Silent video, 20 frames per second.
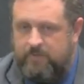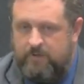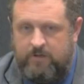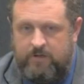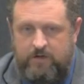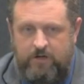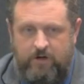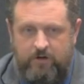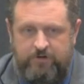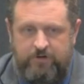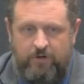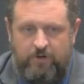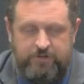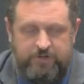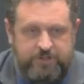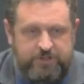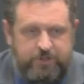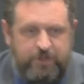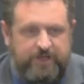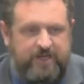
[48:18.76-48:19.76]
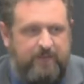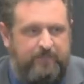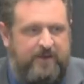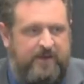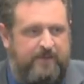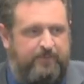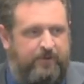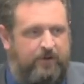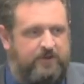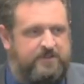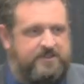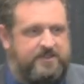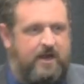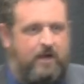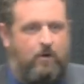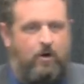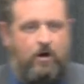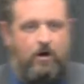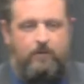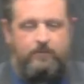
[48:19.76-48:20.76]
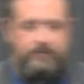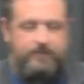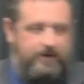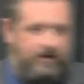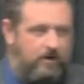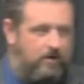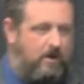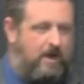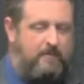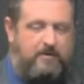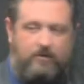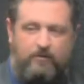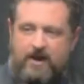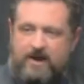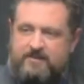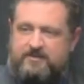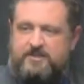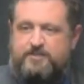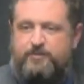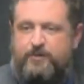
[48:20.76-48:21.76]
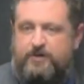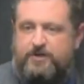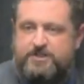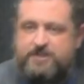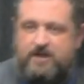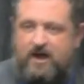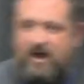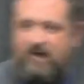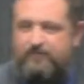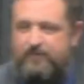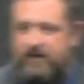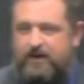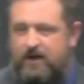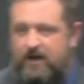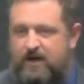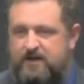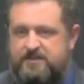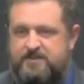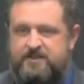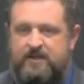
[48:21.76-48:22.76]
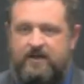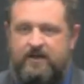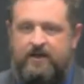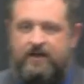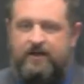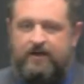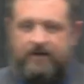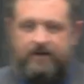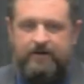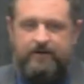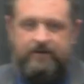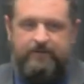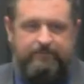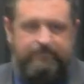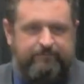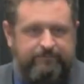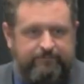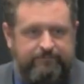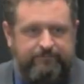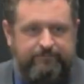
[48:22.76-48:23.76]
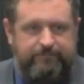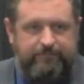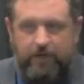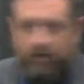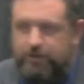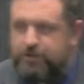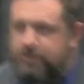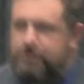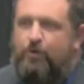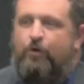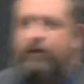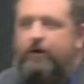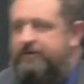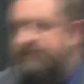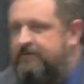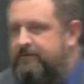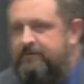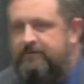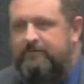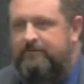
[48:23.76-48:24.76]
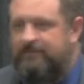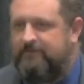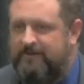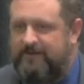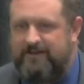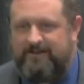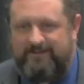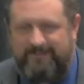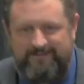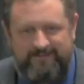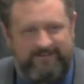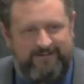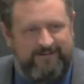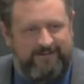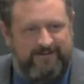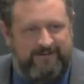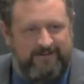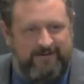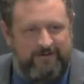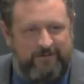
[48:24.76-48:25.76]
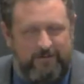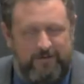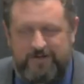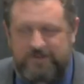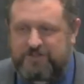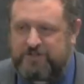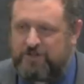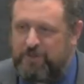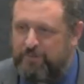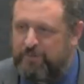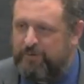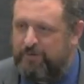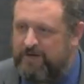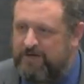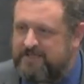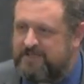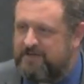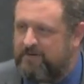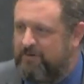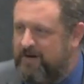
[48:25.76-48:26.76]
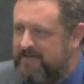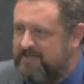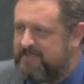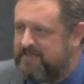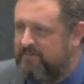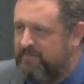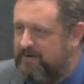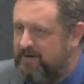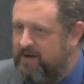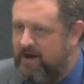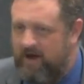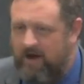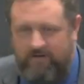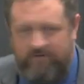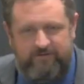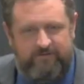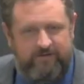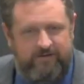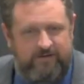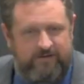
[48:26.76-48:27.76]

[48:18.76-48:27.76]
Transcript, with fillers: You know, don't just look at people and say, well, you know, I'm going to write this person off because they're short. What a stupid reason to write somebody off